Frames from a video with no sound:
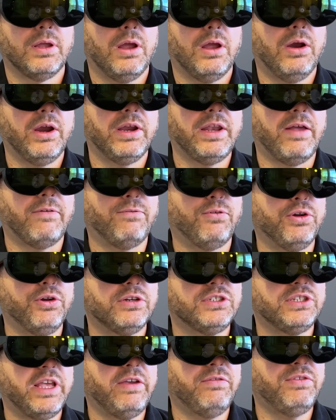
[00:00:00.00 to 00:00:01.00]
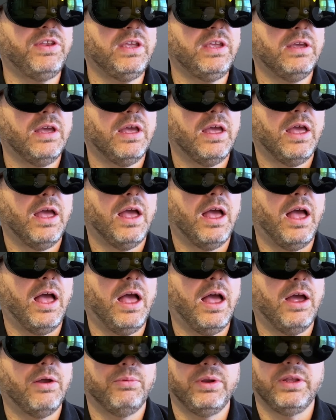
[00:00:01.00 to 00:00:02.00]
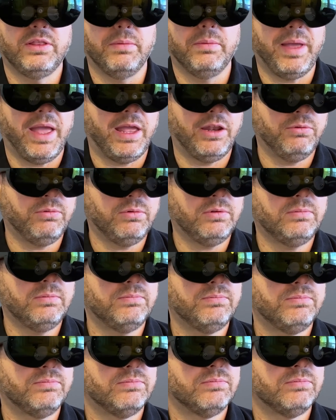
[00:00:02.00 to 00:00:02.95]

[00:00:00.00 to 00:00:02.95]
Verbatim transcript: All right, now for your safety, uh, read the manual.